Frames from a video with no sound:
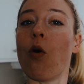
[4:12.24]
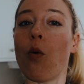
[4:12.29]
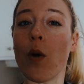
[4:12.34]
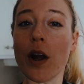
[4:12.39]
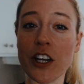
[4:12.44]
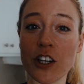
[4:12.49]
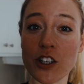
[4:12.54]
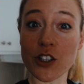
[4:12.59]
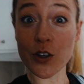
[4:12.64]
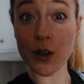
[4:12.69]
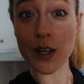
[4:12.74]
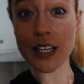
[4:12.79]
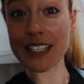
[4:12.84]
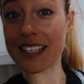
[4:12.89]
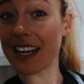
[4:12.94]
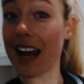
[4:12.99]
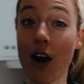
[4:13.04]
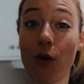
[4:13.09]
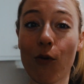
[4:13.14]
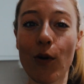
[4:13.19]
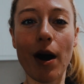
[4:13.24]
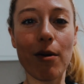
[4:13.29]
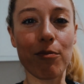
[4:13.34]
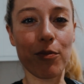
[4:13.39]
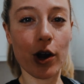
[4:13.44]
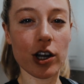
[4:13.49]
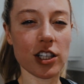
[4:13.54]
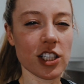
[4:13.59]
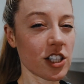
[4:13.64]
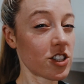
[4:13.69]
When you're doing DIY
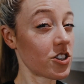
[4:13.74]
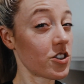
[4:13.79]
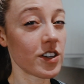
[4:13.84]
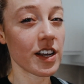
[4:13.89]
projects,